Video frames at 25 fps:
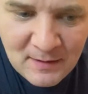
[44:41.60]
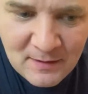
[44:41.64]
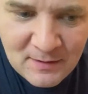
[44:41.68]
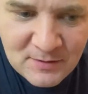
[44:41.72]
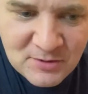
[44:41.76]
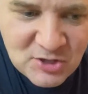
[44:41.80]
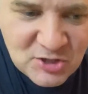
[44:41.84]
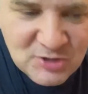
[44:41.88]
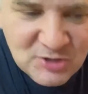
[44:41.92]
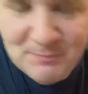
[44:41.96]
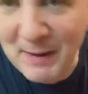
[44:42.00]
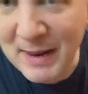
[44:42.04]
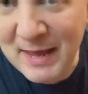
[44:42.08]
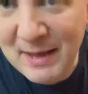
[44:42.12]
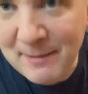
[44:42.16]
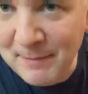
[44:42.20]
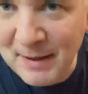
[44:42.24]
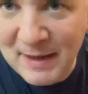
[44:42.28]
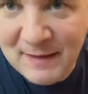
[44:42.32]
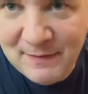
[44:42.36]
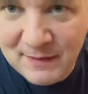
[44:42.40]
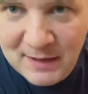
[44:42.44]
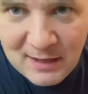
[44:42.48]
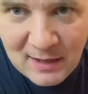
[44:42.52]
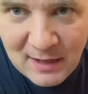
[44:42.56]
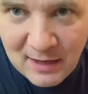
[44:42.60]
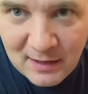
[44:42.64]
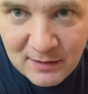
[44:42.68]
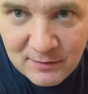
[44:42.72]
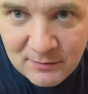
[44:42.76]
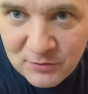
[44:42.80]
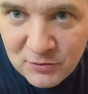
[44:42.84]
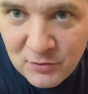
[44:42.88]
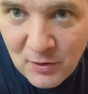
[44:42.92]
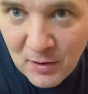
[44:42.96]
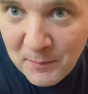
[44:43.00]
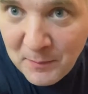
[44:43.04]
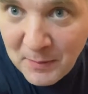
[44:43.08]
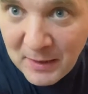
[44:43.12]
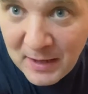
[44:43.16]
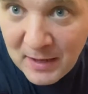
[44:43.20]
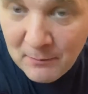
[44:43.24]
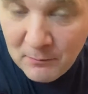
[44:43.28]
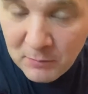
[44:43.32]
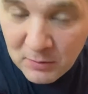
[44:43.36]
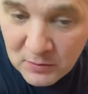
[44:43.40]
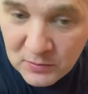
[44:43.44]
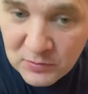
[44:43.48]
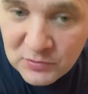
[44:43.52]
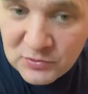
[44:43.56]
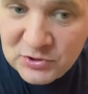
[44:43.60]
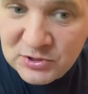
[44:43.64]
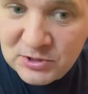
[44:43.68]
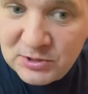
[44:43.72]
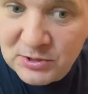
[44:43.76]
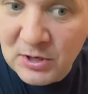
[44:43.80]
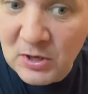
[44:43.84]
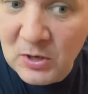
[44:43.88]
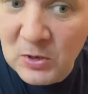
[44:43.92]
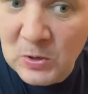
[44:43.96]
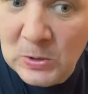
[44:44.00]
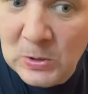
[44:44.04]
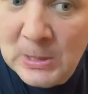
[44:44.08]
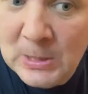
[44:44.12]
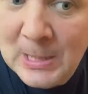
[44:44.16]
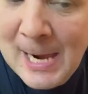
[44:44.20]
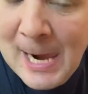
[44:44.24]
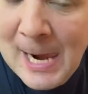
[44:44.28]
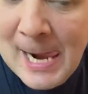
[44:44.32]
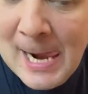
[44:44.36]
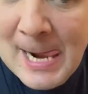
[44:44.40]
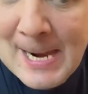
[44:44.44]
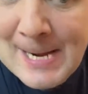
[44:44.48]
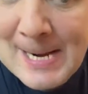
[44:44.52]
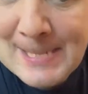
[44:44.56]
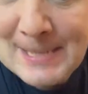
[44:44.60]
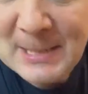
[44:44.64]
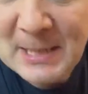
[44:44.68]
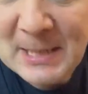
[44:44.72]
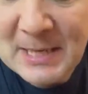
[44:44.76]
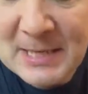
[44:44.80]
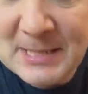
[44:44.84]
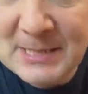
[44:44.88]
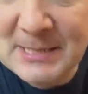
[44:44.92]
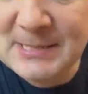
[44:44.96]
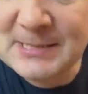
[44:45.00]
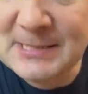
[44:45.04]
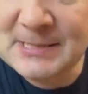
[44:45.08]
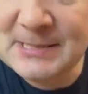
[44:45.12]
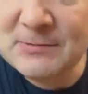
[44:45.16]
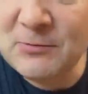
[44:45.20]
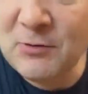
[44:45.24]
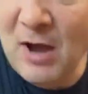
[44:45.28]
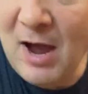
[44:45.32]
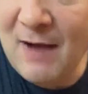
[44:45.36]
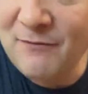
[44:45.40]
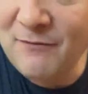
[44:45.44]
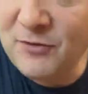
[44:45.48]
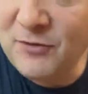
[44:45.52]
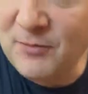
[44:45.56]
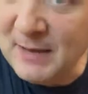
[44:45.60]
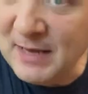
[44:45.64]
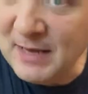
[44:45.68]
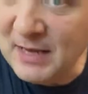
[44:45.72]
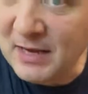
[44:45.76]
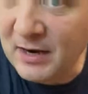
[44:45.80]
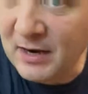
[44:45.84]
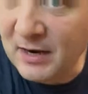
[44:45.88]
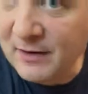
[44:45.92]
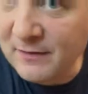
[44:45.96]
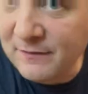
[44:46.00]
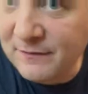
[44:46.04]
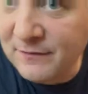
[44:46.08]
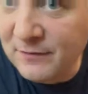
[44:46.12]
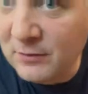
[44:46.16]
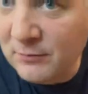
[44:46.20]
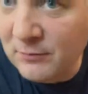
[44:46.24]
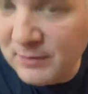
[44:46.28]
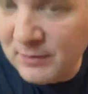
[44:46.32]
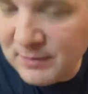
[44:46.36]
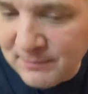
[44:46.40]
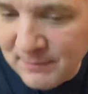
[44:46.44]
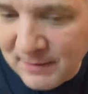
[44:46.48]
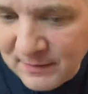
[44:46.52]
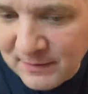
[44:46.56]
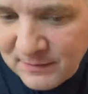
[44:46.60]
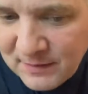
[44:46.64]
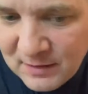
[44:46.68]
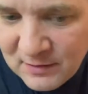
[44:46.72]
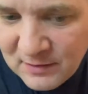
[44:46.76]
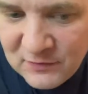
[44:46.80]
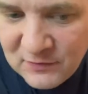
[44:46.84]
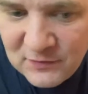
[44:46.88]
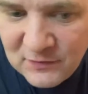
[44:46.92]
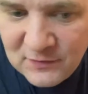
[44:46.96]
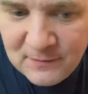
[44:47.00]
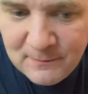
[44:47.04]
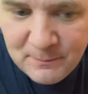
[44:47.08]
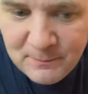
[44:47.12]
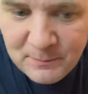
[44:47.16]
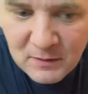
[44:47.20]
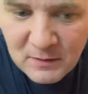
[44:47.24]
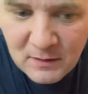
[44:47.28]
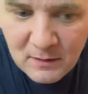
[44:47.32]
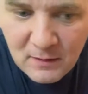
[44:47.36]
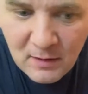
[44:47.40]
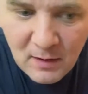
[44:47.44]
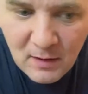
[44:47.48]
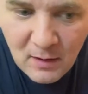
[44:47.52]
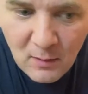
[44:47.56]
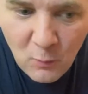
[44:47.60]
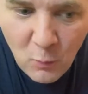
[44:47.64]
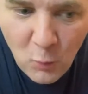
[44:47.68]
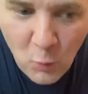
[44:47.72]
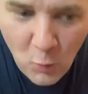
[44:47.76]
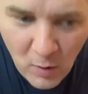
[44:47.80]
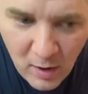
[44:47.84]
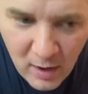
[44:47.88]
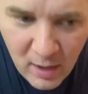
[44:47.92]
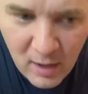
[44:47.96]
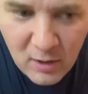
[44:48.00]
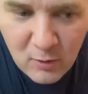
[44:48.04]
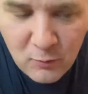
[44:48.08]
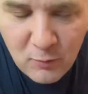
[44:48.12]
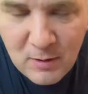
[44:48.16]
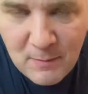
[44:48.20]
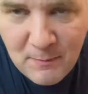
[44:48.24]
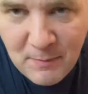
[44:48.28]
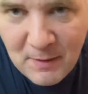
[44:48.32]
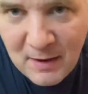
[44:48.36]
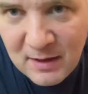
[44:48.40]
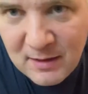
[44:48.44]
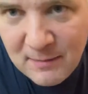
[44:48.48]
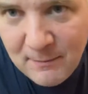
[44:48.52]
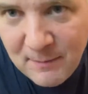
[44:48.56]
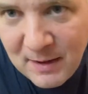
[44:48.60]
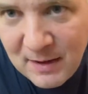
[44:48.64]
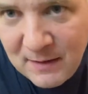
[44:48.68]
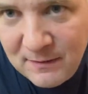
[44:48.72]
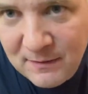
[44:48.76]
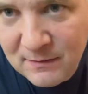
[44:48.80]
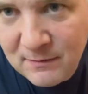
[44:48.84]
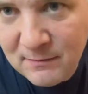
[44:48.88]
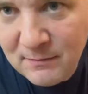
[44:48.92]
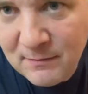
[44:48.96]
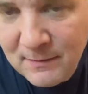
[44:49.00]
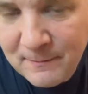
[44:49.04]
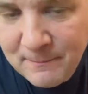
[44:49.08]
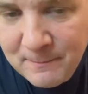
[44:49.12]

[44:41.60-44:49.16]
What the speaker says: just play a bending and you are playing blues. You know, we have to be careful with bendings where we play the bend.